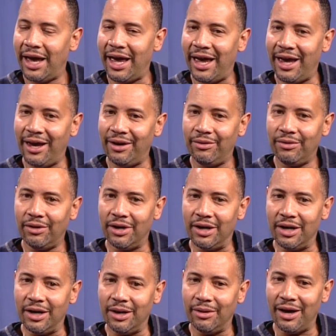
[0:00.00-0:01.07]
And
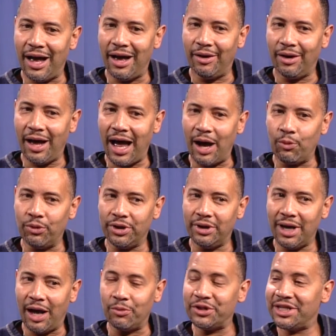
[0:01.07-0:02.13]
uh, I would
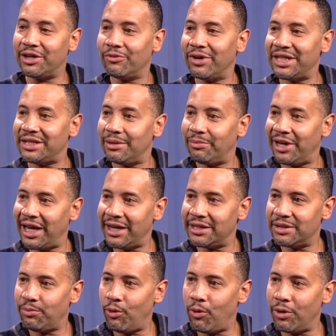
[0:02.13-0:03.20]
I was interested in playing
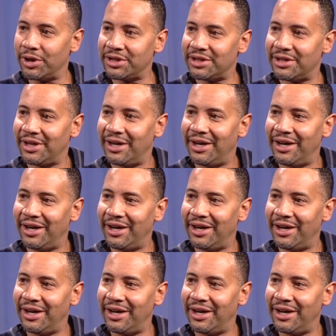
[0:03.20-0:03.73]
sports,